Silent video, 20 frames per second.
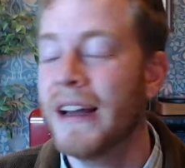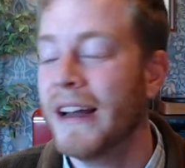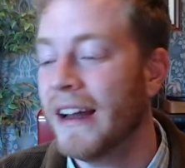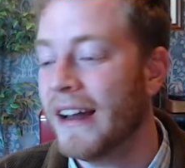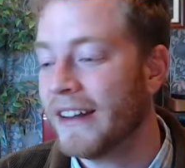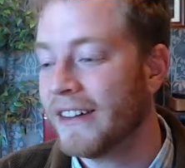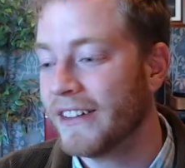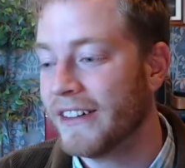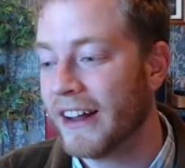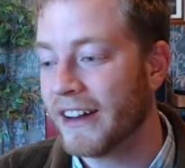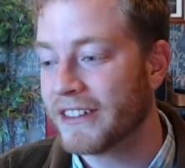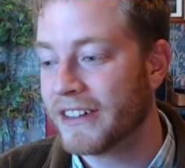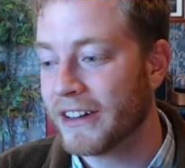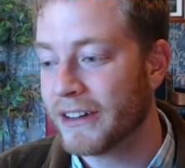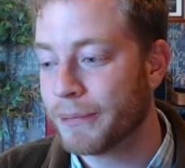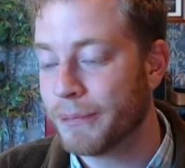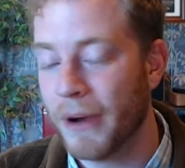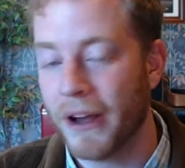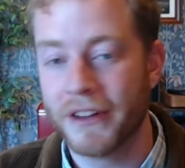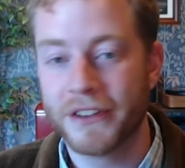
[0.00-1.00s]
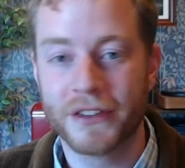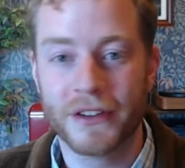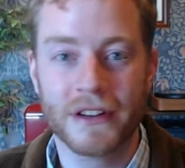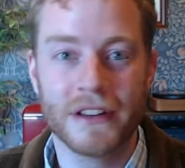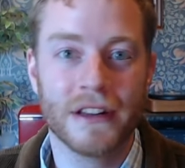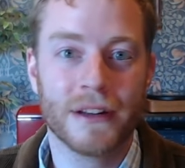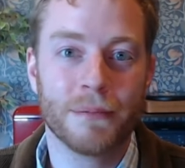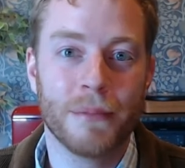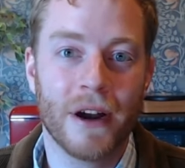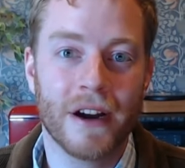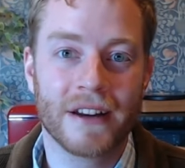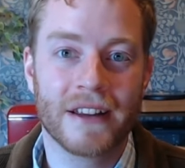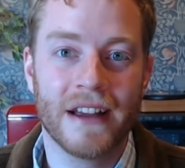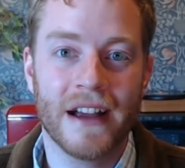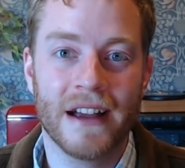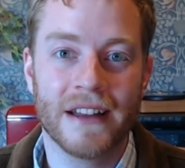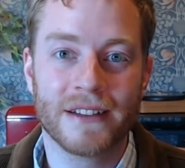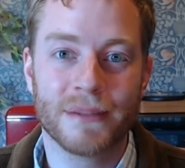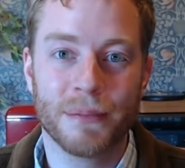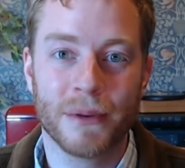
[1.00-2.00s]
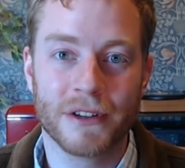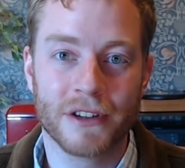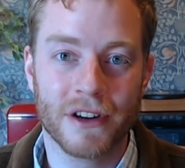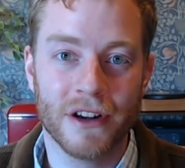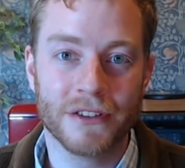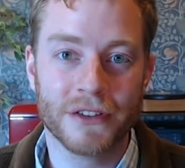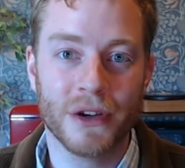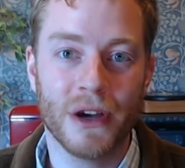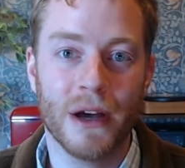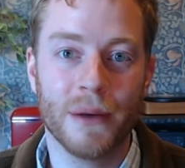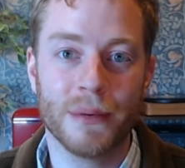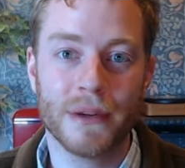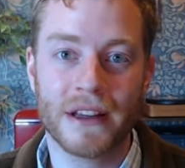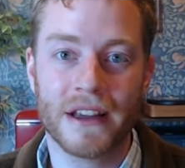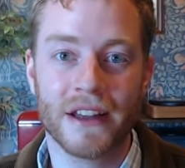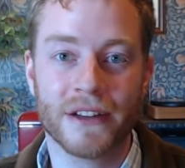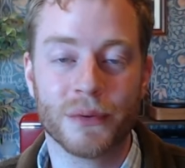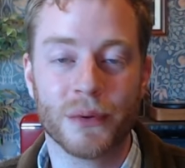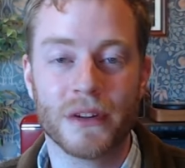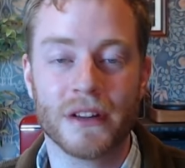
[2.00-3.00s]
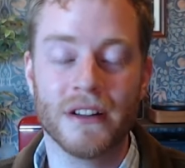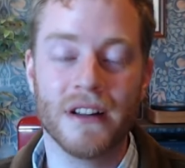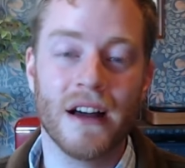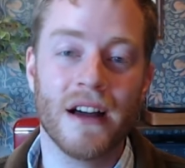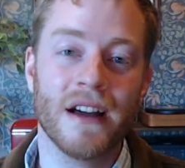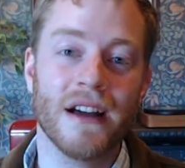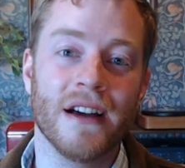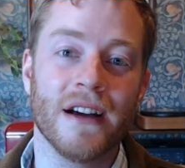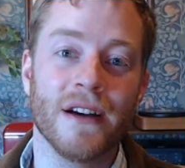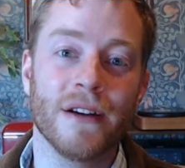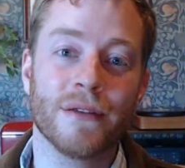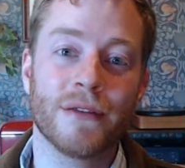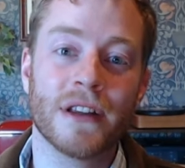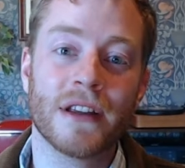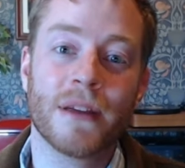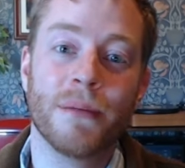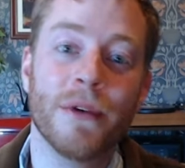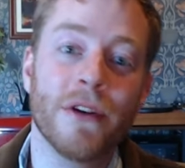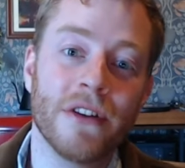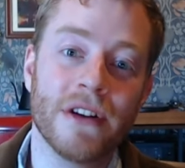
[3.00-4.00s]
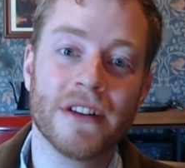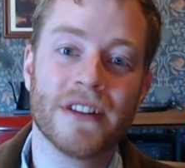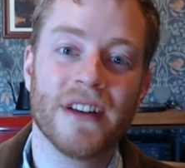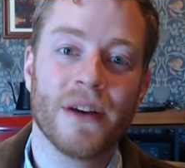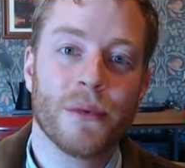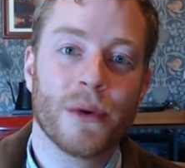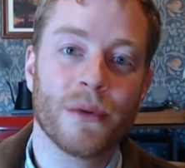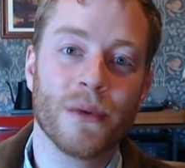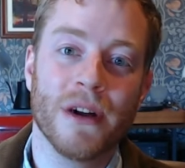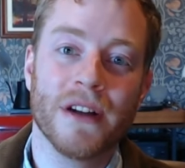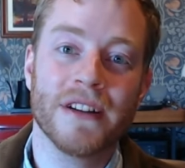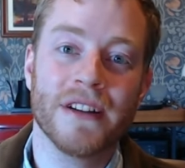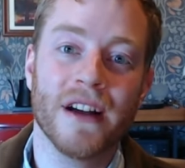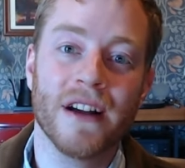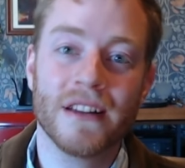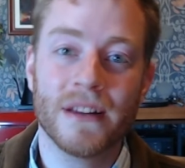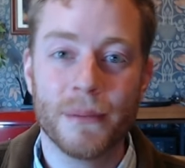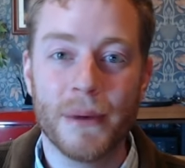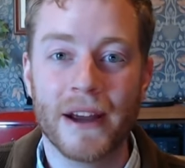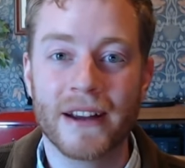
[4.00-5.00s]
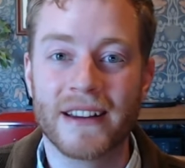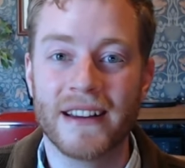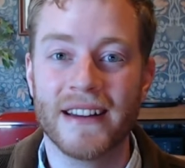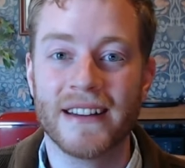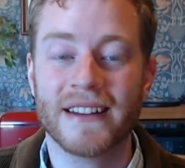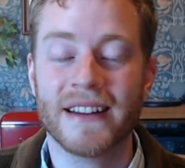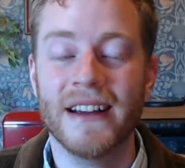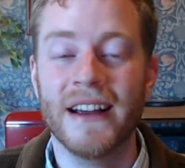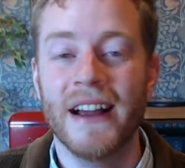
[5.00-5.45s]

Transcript: They're not just sponsoring this podcast, but they're also helping us with a lot of the communities that we run on the back end.